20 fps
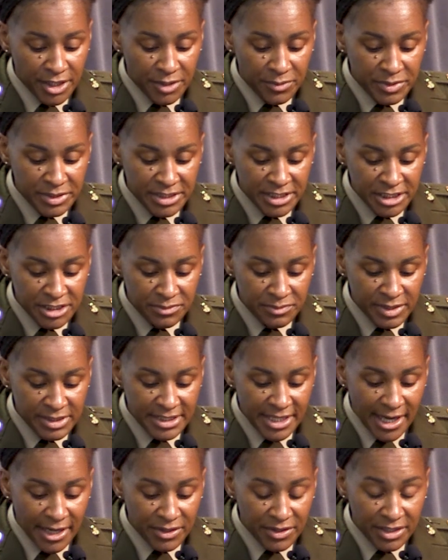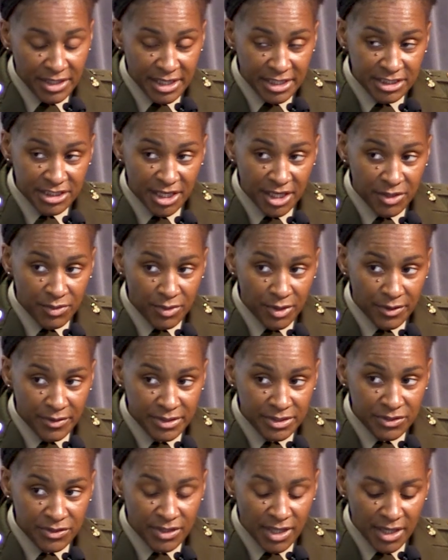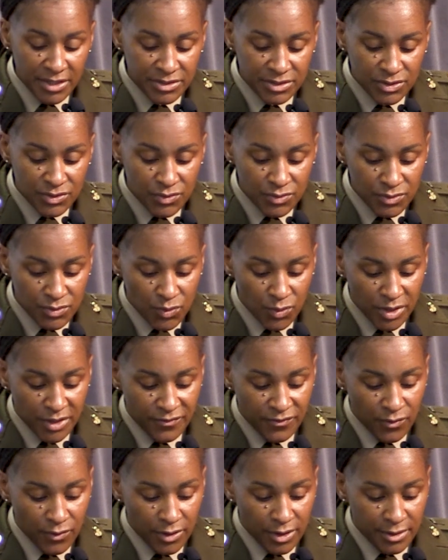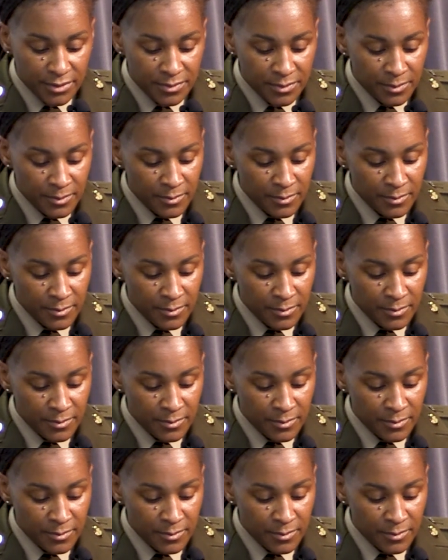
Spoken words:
and Retention Battalion in January 2024.